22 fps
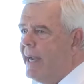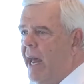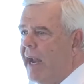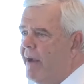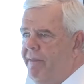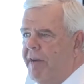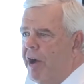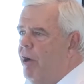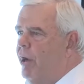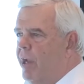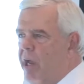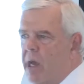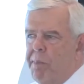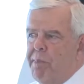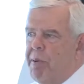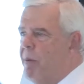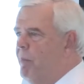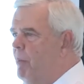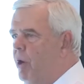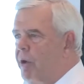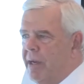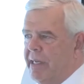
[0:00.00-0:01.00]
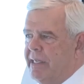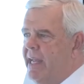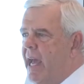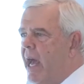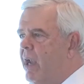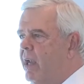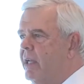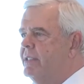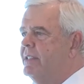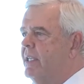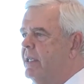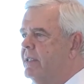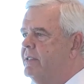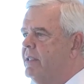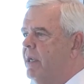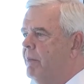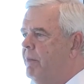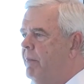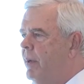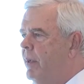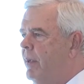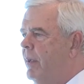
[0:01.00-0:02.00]
not a very good promoting talent
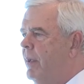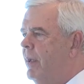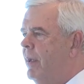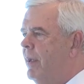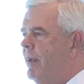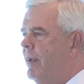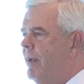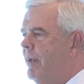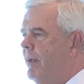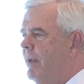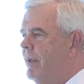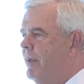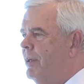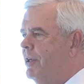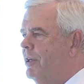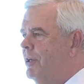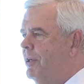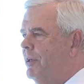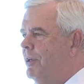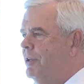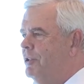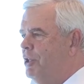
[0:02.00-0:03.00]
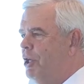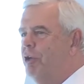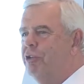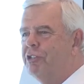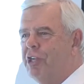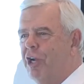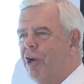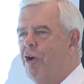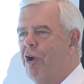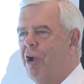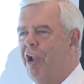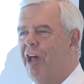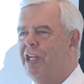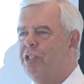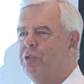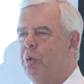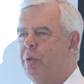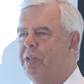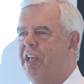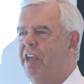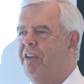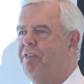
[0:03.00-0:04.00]
system. She used to go to lunch
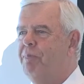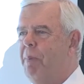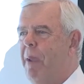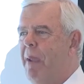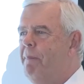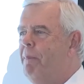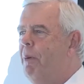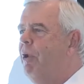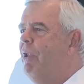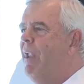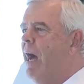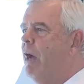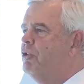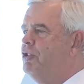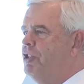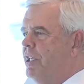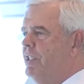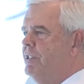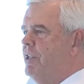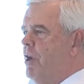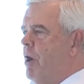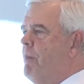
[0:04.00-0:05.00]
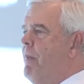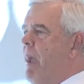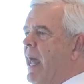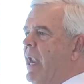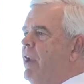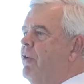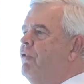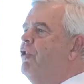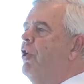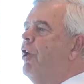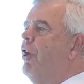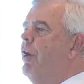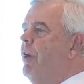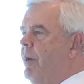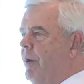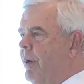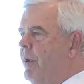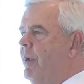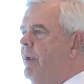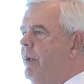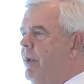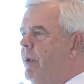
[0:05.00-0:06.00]
with these people, now she's their manager.
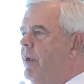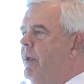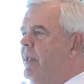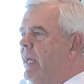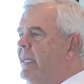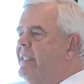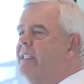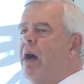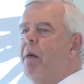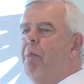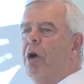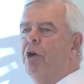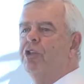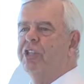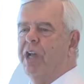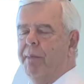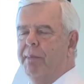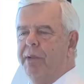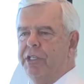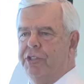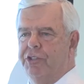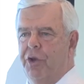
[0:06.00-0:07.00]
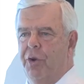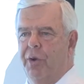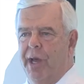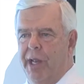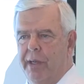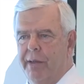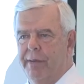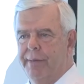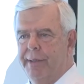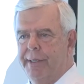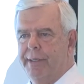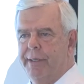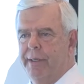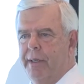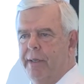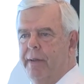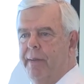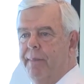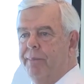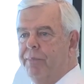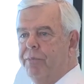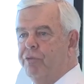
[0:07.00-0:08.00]
That's how most companies do it.
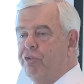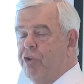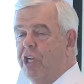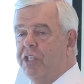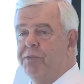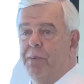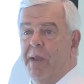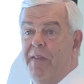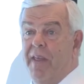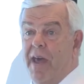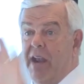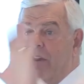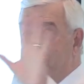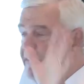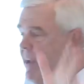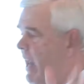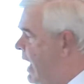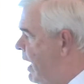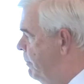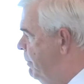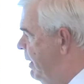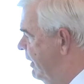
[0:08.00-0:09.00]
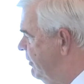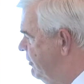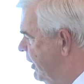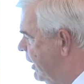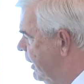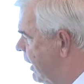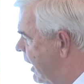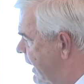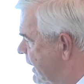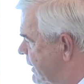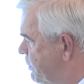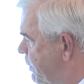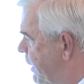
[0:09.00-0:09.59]
Trust me, that is not a best in class